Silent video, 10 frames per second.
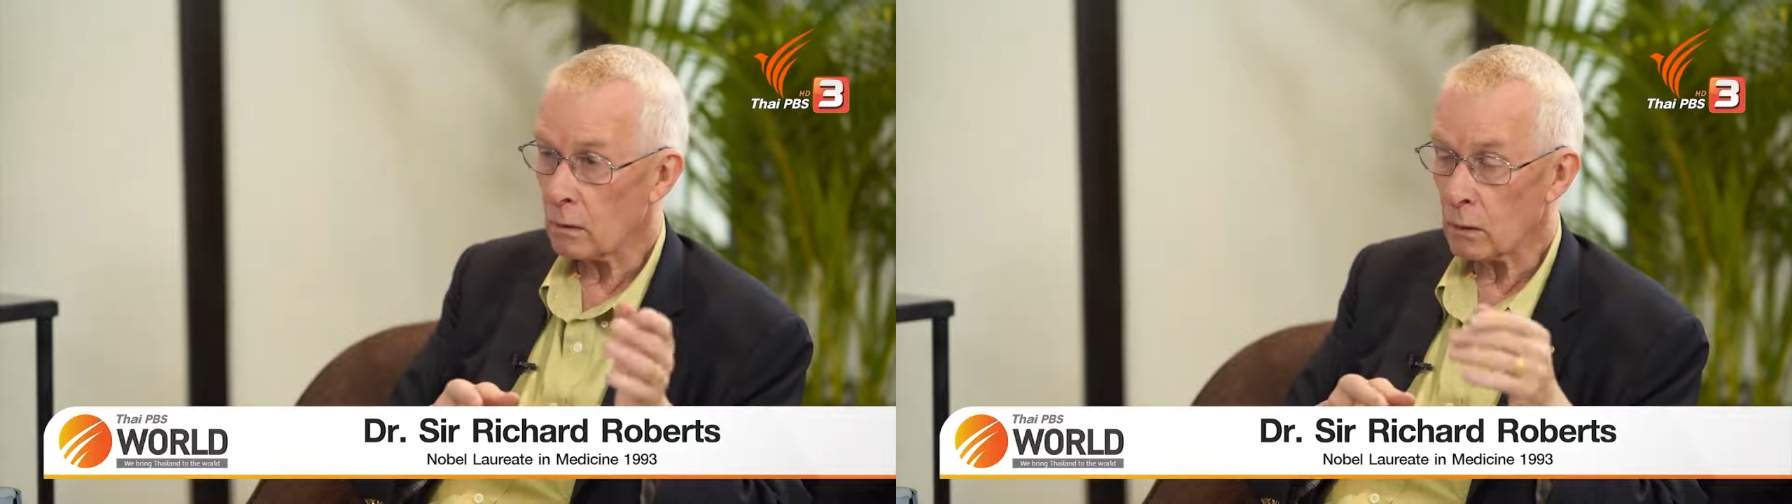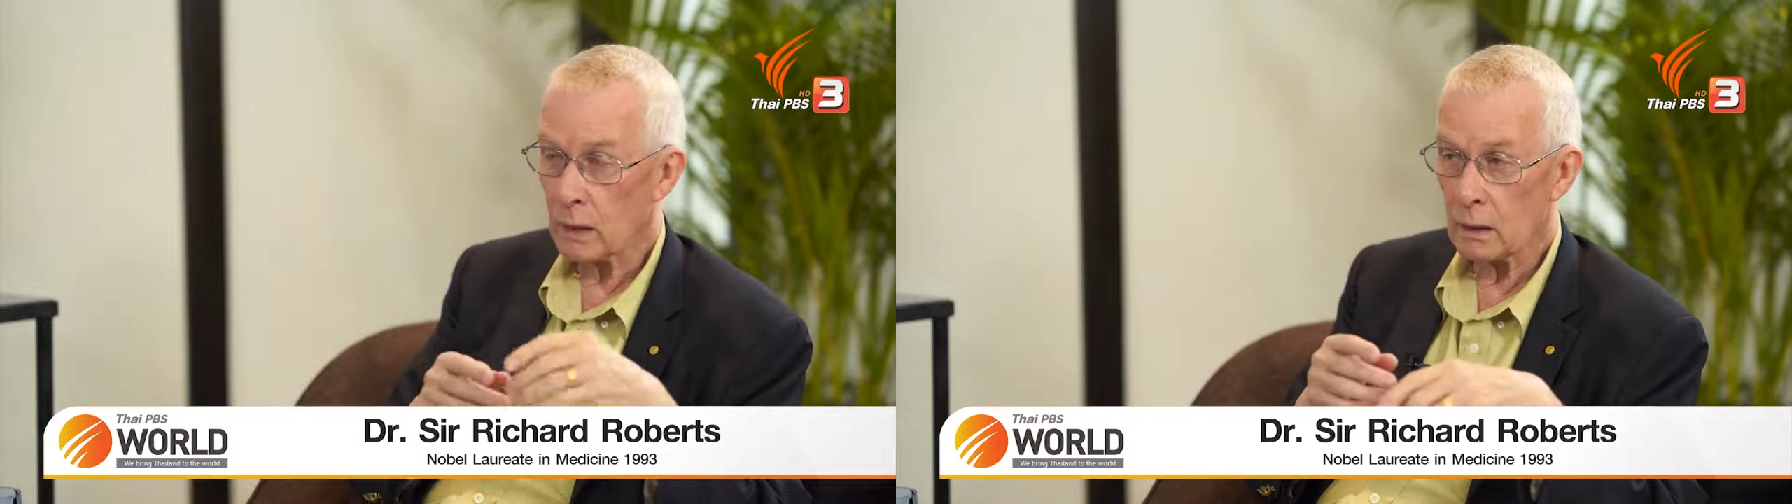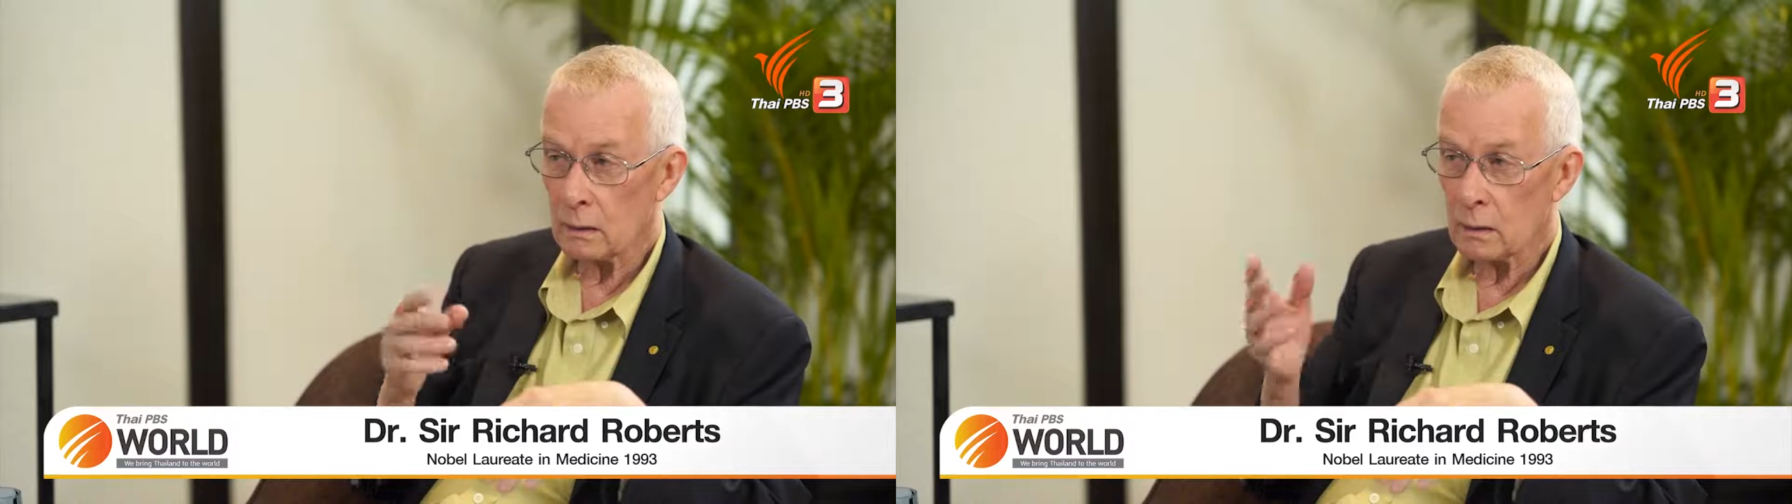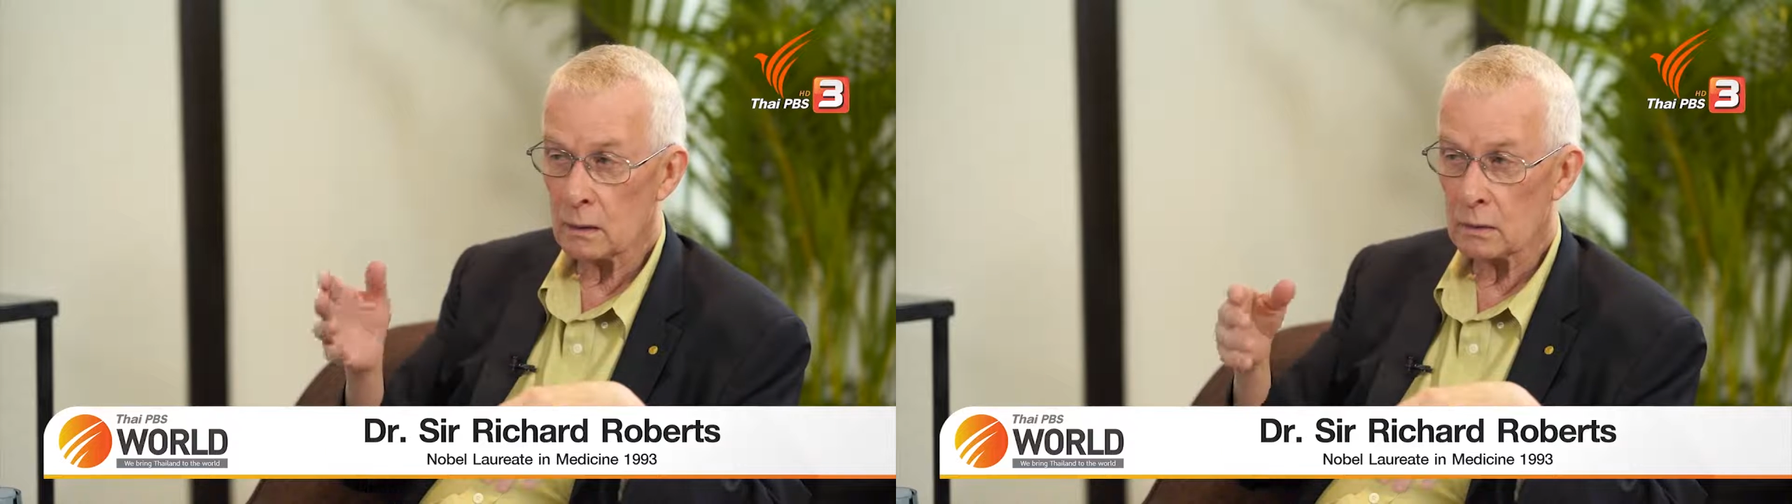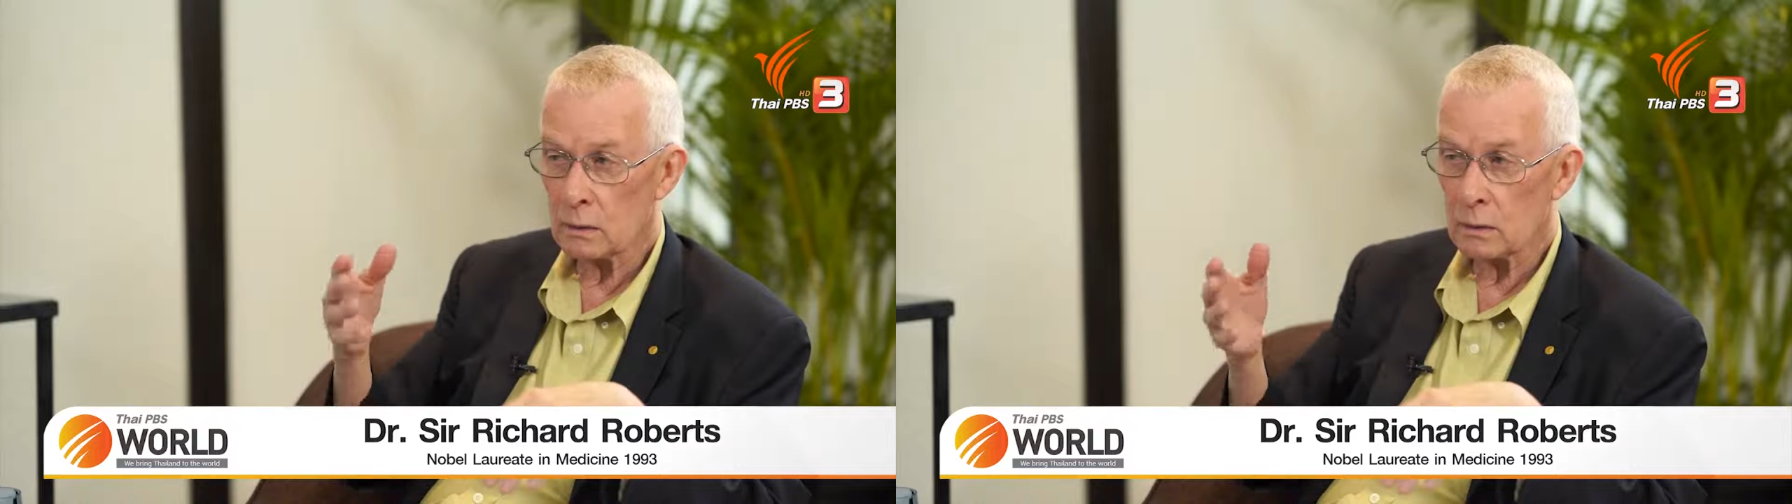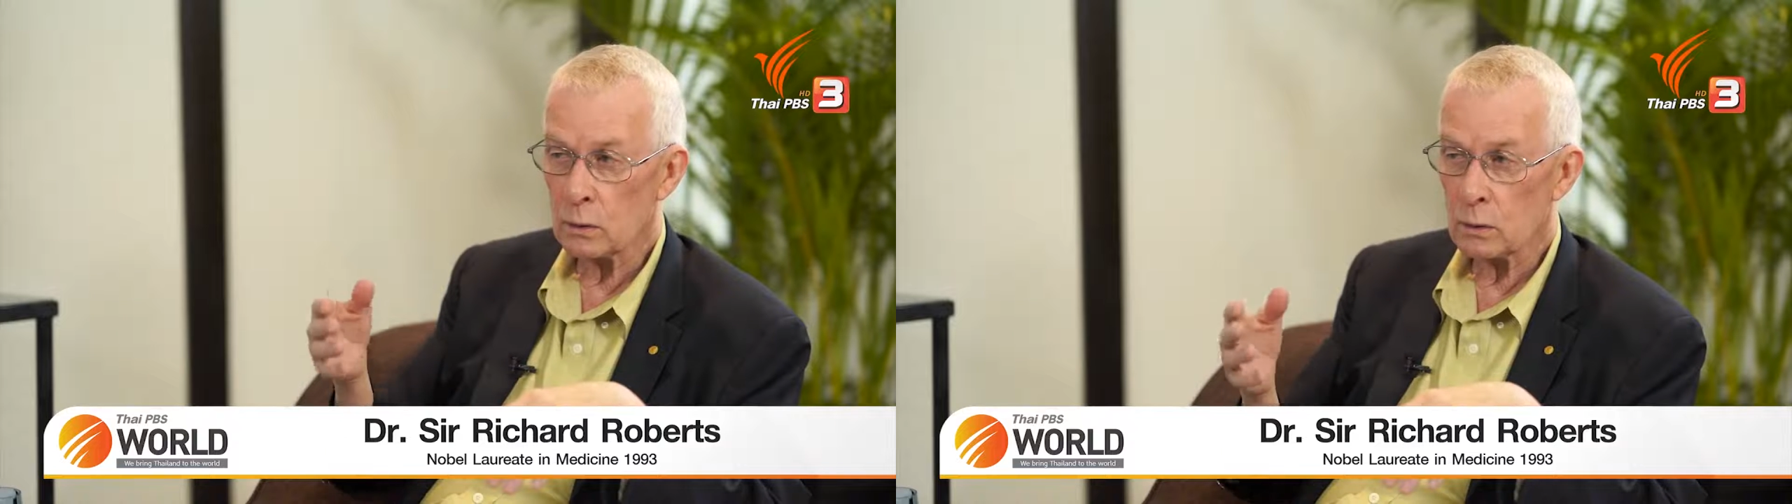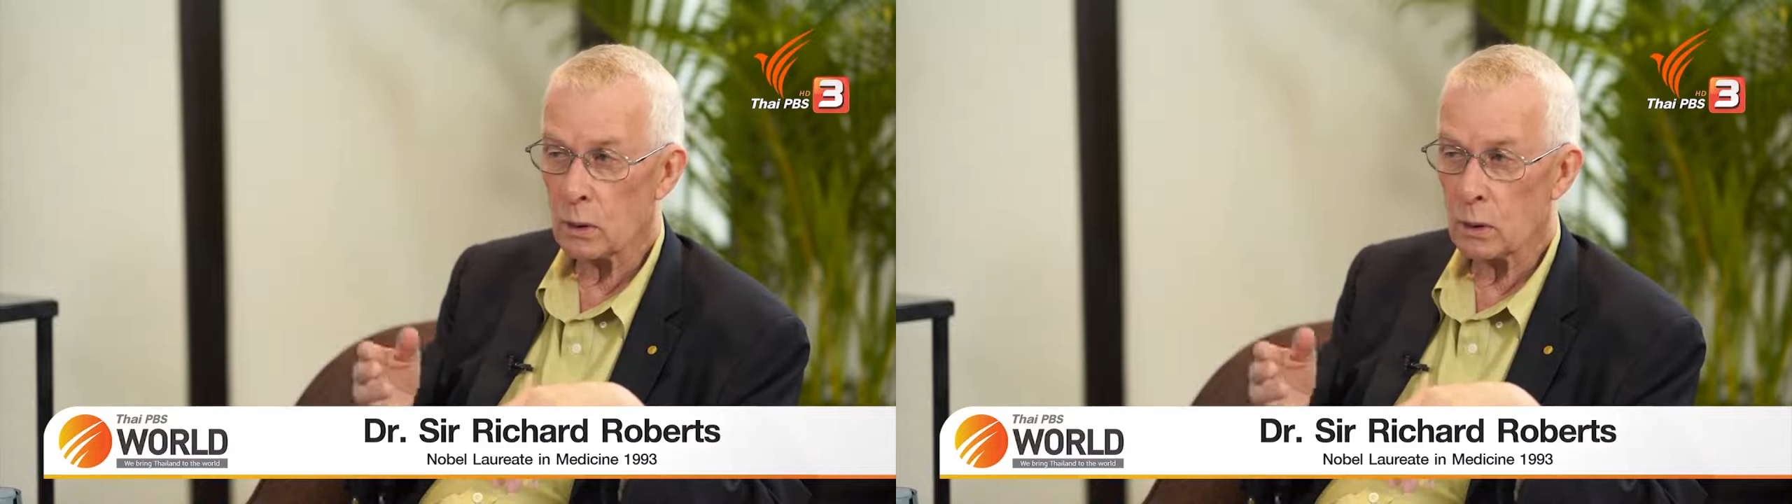Okay, and you